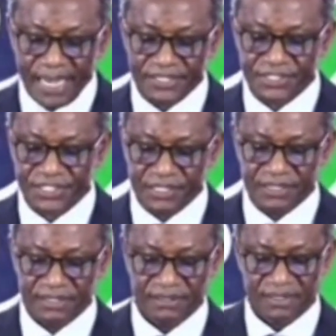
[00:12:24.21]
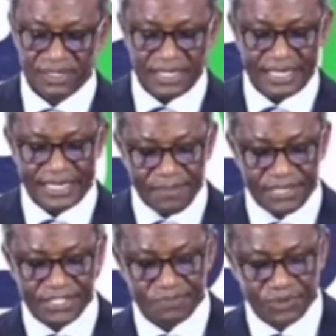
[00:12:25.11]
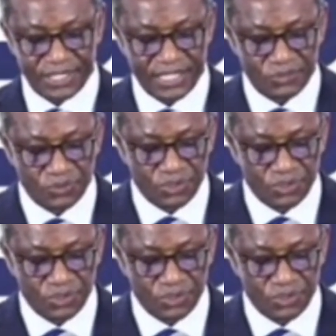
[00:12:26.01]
Paul's role in mentoring in the mentoring process